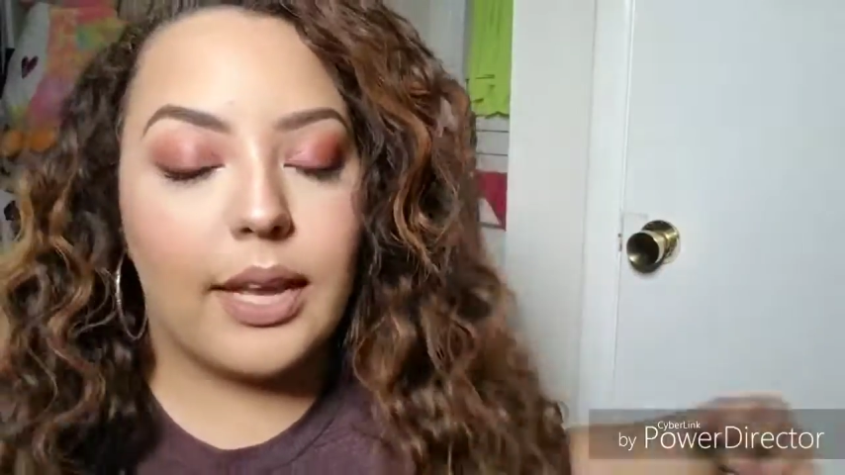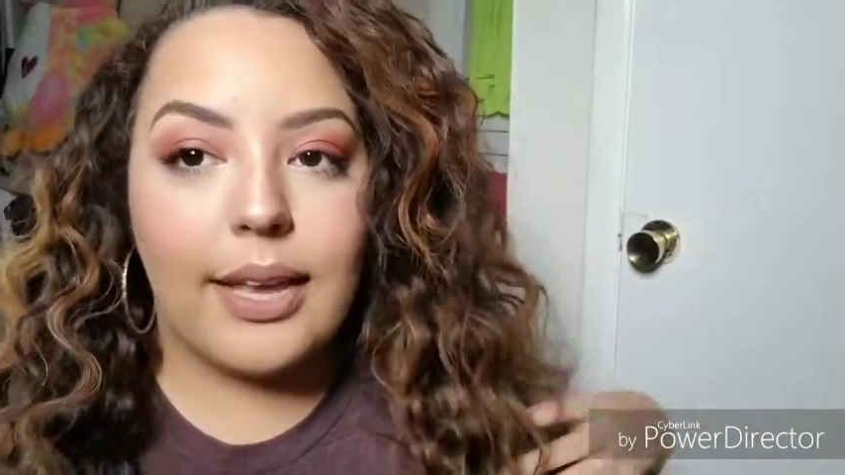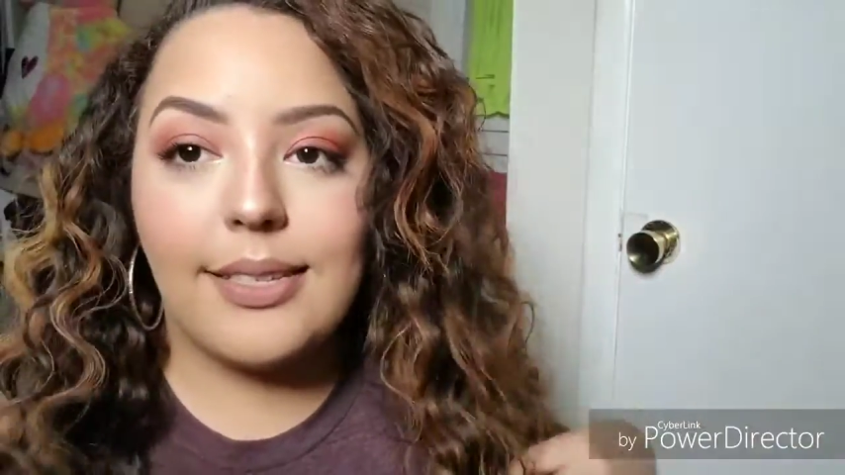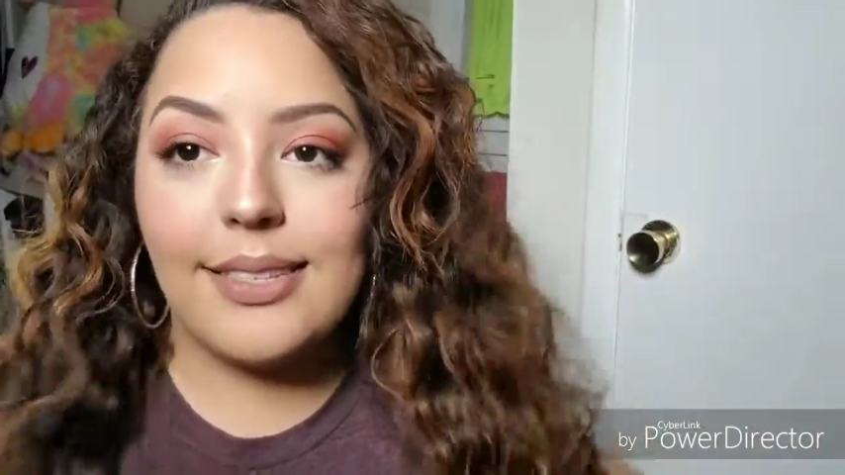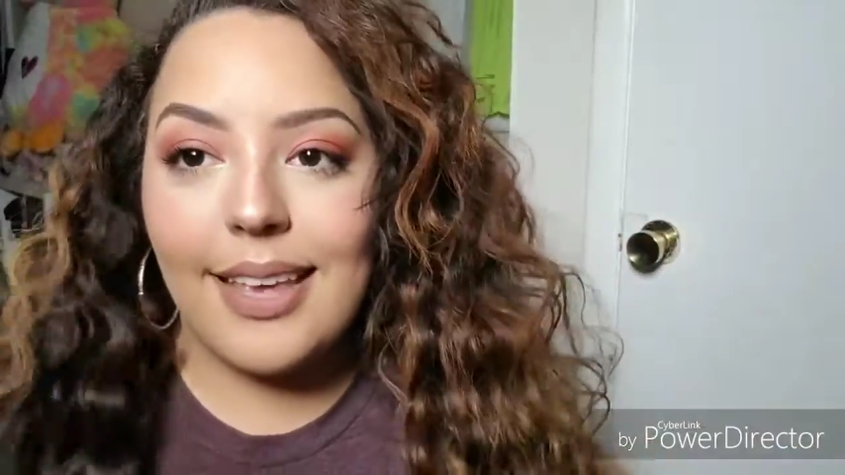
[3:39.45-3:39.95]
Like
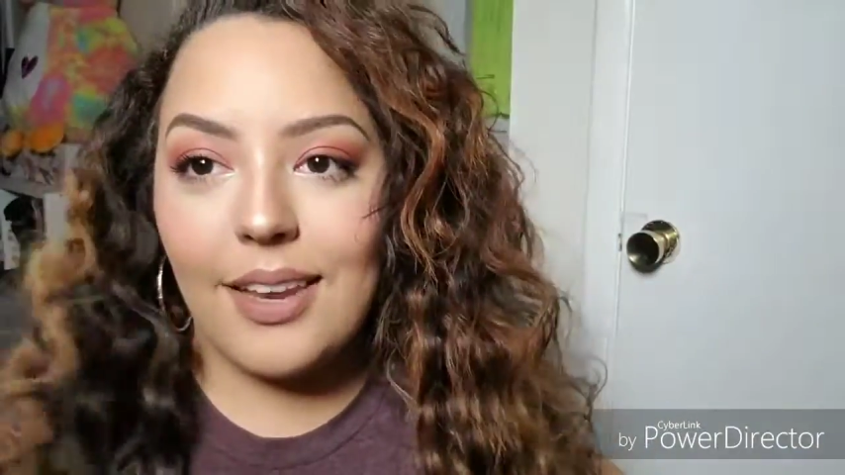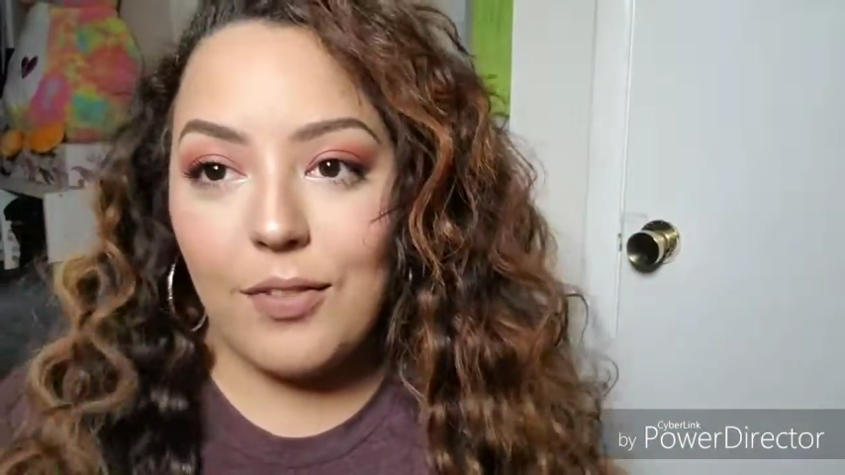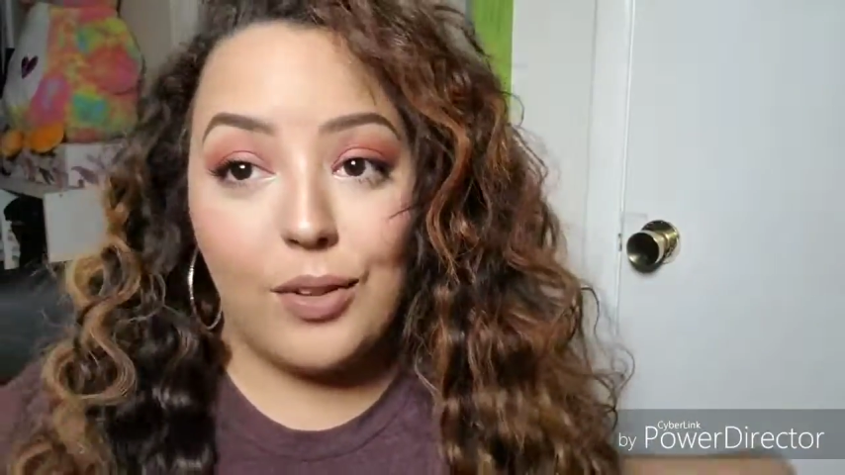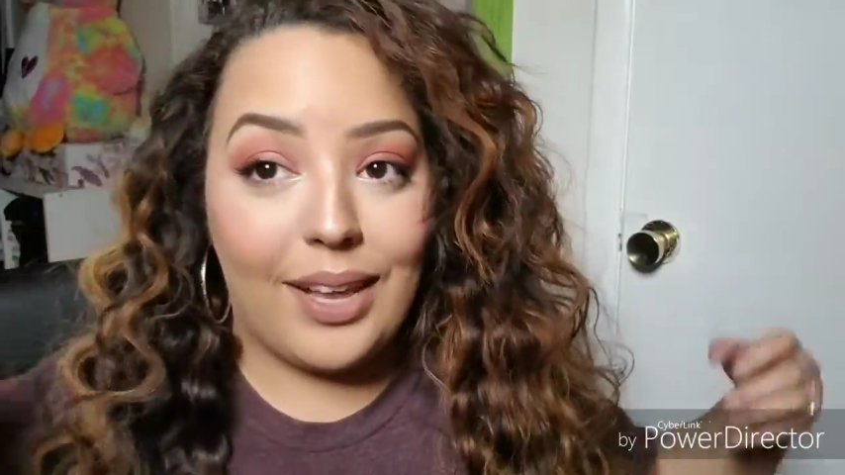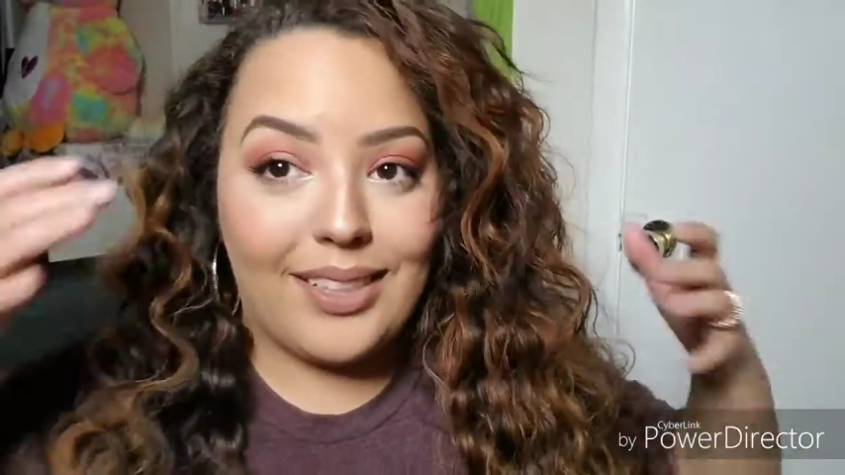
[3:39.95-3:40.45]
I said,
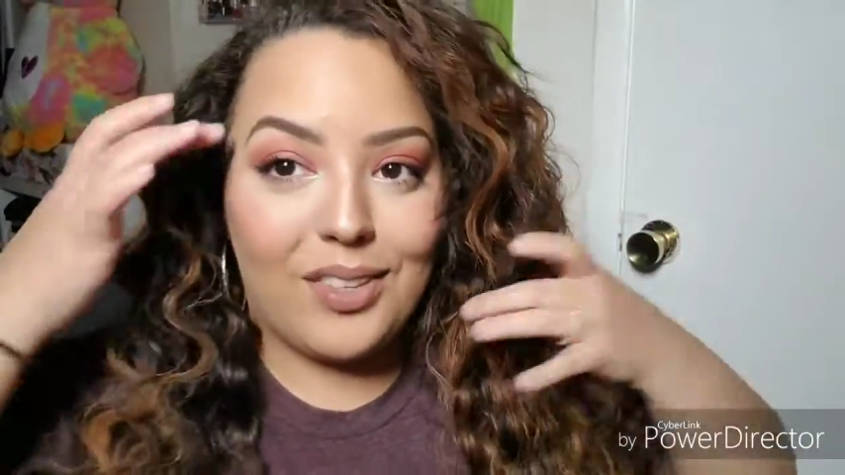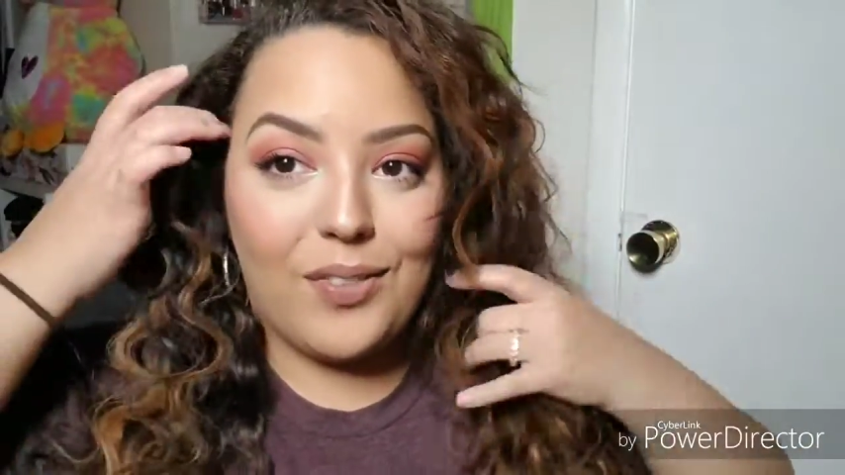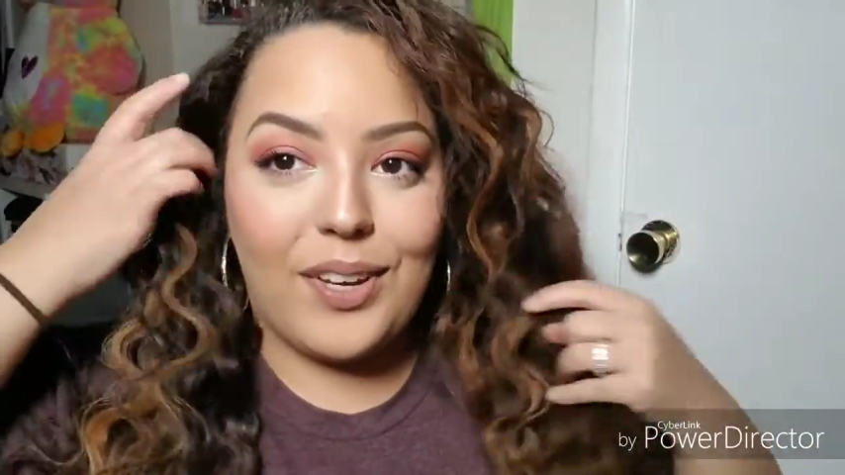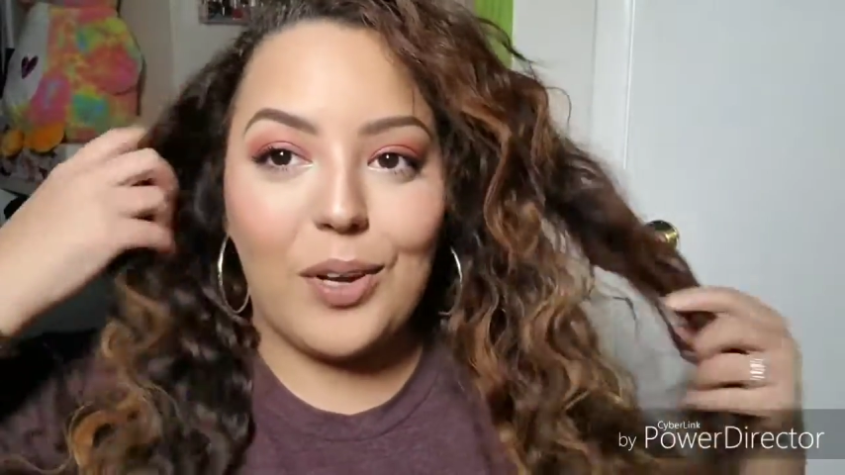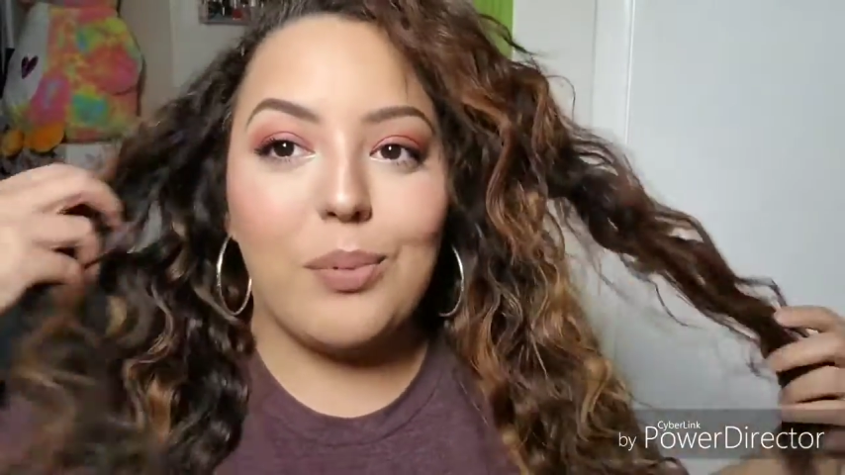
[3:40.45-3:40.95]
if you like this
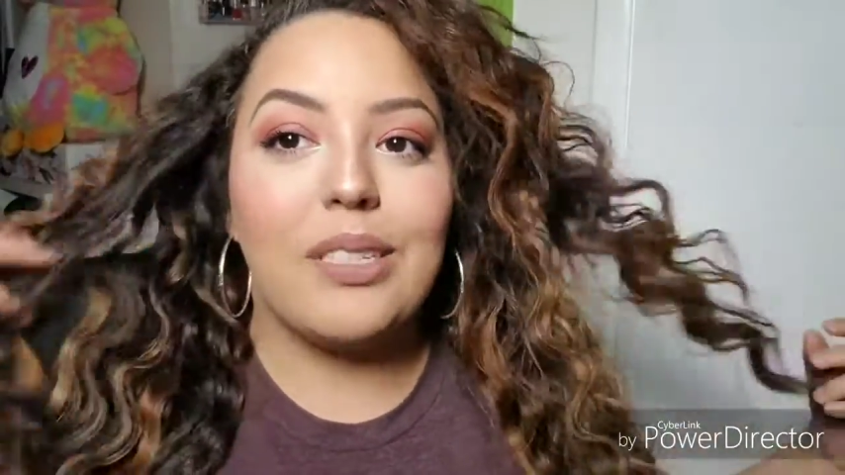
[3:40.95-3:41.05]
video,